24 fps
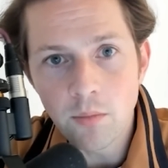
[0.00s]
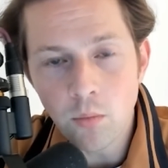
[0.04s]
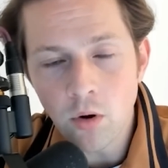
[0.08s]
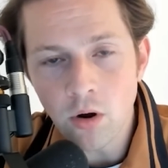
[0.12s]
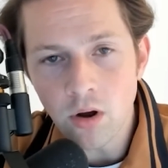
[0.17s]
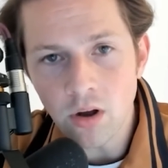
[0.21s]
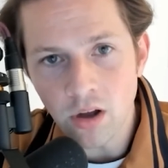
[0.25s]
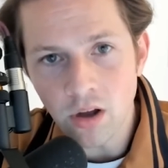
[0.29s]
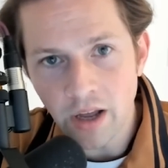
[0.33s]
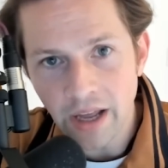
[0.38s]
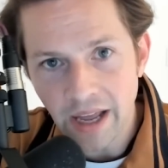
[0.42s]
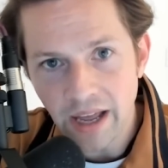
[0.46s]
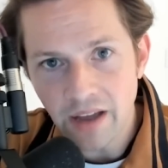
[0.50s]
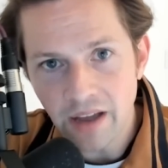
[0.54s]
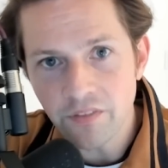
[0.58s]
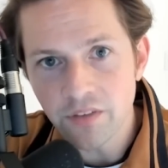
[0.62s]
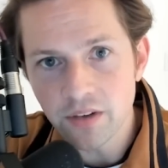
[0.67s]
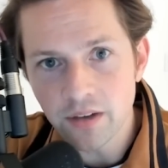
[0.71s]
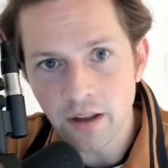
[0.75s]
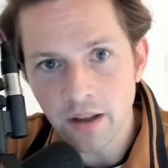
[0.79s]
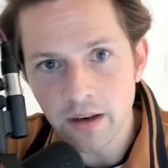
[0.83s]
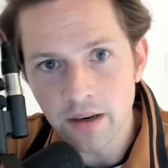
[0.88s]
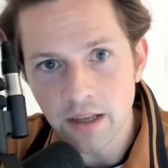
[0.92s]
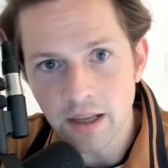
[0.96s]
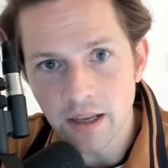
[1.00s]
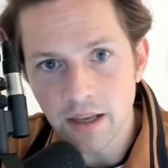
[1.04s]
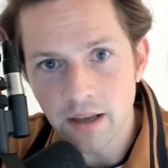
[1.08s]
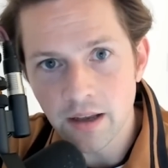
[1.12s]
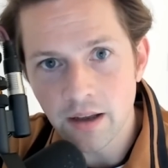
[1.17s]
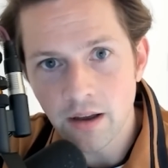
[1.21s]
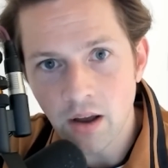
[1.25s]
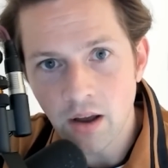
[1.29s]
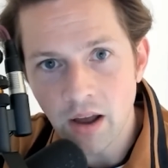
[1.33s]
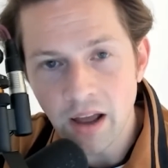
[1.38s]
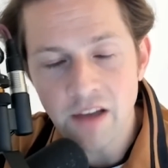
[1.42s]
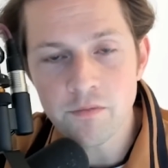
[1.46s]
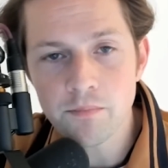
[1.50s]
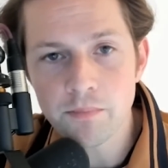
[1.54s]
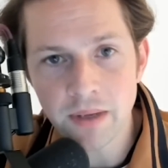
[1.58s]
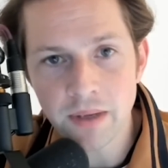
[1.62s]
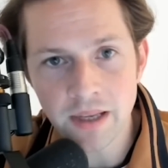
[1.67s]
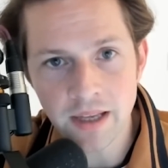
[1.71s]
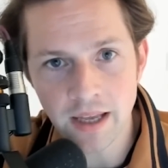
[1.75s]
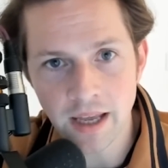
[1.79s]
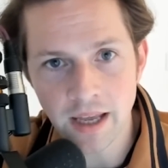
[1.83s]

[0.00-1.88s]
What I haven't done here, I haven't been